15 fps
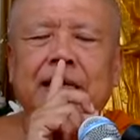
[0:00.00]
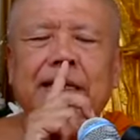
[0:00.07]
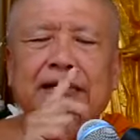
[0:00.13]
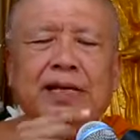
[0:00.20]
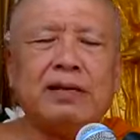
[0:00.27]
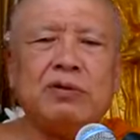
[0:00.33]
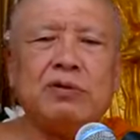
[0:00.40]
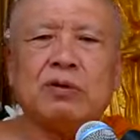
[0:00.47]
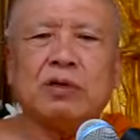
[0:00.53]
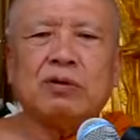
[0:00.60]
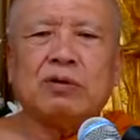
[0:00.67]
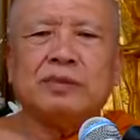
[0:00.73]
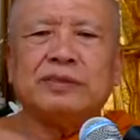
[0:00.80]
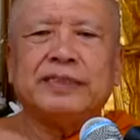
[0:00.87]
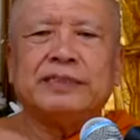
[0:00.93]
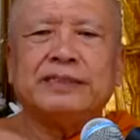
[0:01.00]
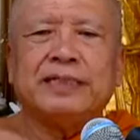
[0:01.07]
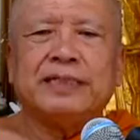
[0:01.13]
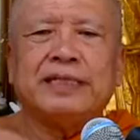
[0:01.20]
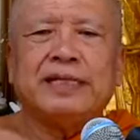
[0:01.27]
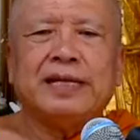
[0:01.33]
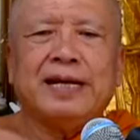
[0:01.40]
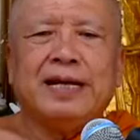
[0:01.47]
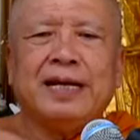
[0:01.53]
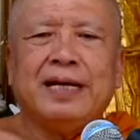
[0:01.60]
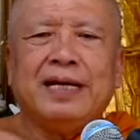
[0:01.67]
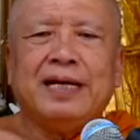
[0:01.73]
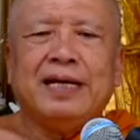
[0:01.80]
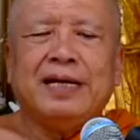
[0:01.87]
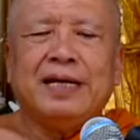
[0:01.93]
Then you got consciousness here.
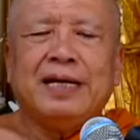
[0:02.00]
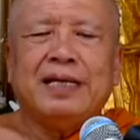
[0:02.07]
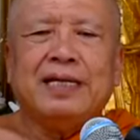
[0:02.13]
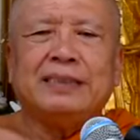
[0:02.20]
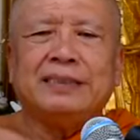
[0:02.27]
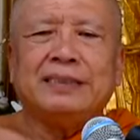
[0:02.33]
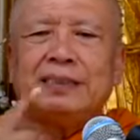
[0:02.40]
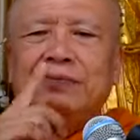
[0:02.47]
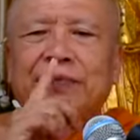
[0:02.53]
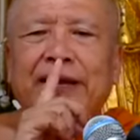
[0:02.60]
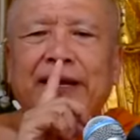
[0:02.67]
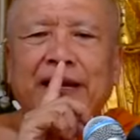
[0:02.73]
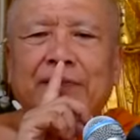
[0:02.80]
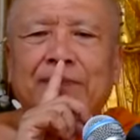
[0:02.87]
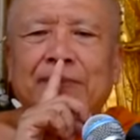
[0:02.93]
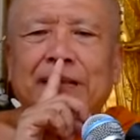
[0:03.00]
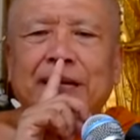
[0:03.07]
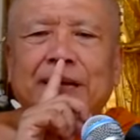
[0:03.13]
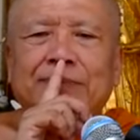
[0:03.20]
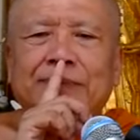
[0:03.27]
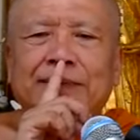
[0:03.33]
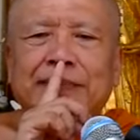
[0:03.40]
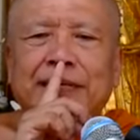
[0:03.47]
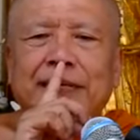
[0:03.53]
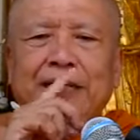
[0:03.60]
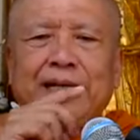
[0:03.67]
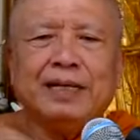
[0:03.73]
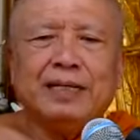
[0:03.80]
This is wake up, become sense.